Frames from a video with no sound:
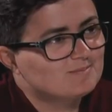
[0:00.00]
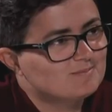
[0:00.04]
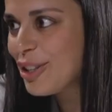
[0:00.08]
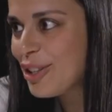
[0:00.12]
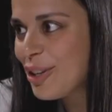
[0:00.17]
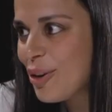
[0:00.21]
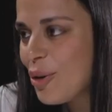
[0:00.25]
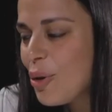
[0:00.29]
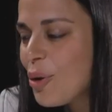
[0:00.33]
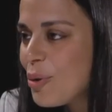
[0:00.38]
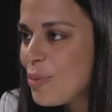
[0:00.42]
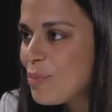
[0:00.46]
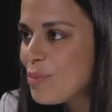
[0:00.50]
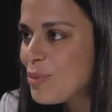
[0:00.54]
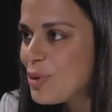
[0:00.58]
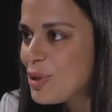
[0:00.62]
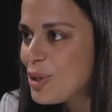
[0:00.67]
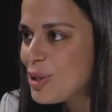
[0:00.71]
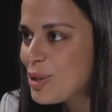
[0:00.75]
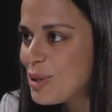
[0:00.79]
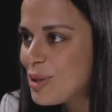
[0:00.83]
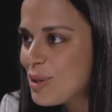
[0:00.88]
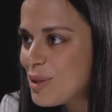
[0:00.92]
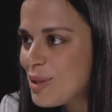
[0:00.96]

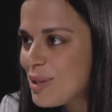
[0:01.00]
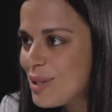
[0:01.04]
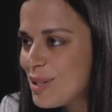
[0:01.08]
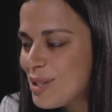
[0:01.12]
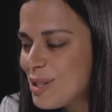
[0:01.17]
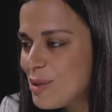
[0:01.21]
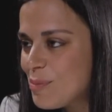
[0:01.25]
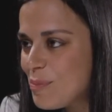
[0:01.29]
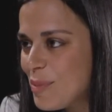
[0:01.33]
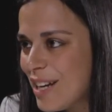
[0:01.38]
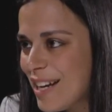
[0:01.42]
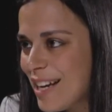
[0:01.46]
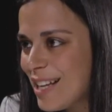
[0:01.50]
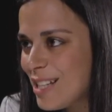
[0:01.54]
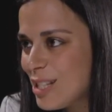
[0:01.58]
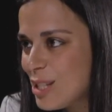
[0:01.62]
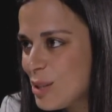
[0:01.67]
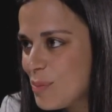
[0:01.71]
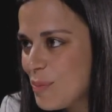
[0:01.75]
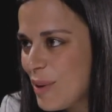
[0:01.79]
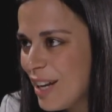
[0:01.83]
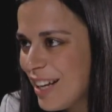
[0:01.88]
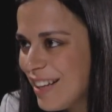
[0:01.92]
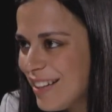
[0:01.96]
homes spick and
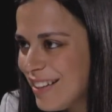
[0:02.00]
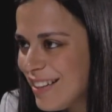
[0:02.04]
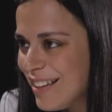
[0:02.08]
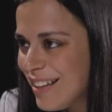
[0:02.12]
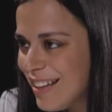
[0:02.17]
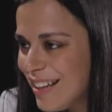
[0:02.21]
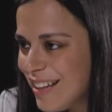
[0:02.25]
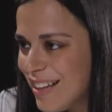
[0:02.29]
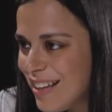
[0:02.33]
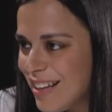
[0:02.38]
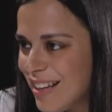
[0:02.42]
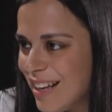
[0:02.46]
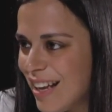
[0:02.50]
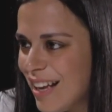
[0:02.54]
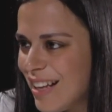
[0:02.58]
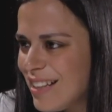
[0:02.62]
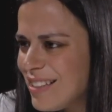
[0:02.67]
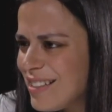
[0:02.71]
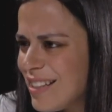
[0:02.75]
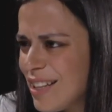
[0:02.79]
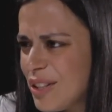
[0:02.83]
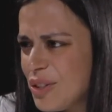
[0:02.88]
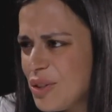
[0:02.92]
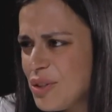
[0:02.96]
span,
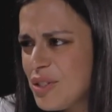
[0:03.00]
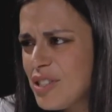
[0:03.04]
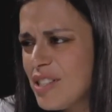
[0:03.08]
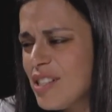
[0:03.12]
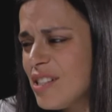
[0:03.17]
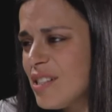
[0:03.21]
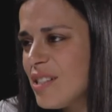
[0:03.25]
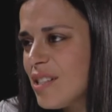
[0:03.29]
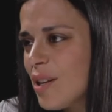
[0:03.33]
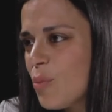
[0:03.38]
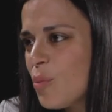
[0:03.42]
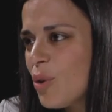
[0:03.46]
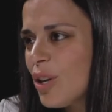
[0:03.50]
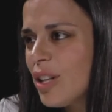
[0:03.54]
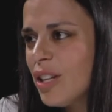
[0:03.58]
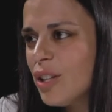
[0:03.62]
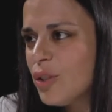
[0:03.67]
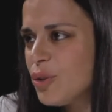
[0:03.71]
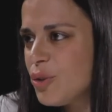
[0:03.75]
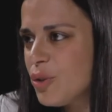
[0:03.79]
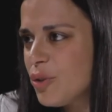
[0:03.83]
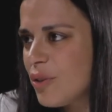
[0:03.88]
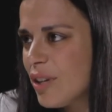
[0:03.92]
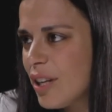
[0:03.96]
and then you see someone
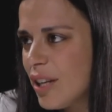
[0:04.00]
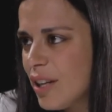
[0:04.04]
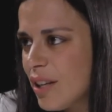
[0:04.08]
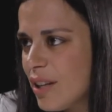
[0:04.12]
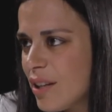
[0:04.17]
littering.